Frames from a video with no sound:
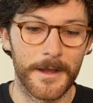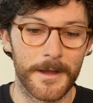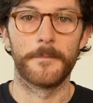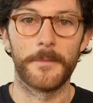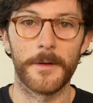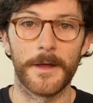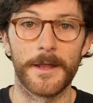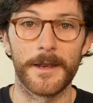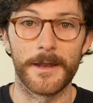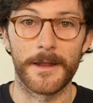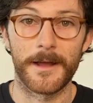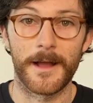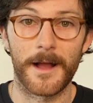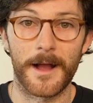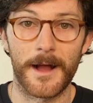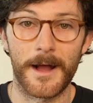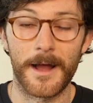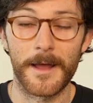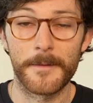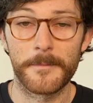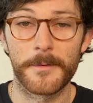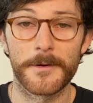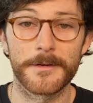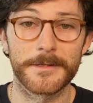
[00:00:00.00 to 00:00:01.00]
But
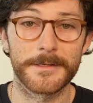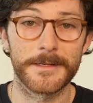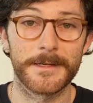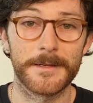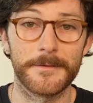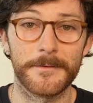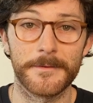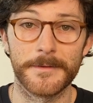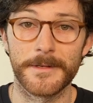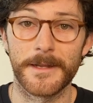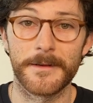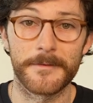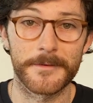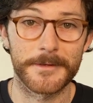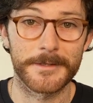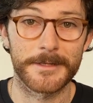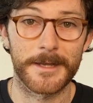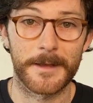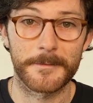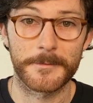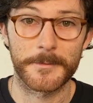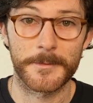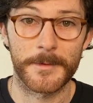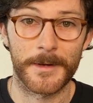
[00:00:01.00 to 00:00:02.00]
I personally will never
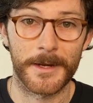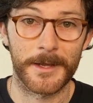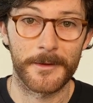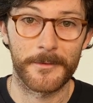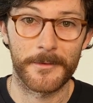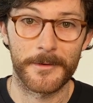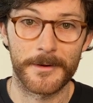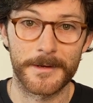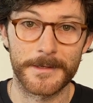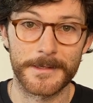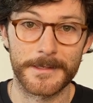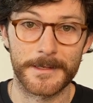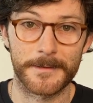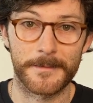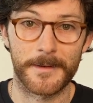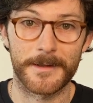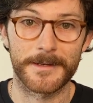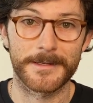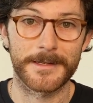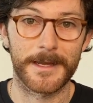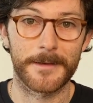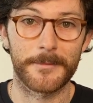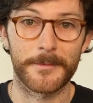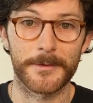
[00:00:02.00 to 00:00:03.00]
stop spreading awareness
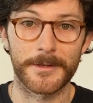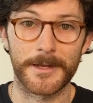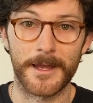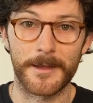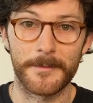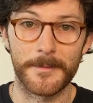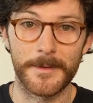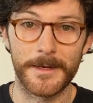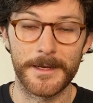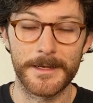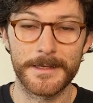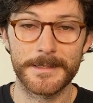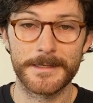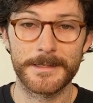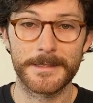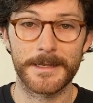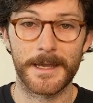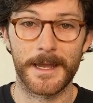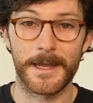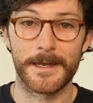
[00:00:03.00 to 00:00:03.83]
about type 1 diabetes,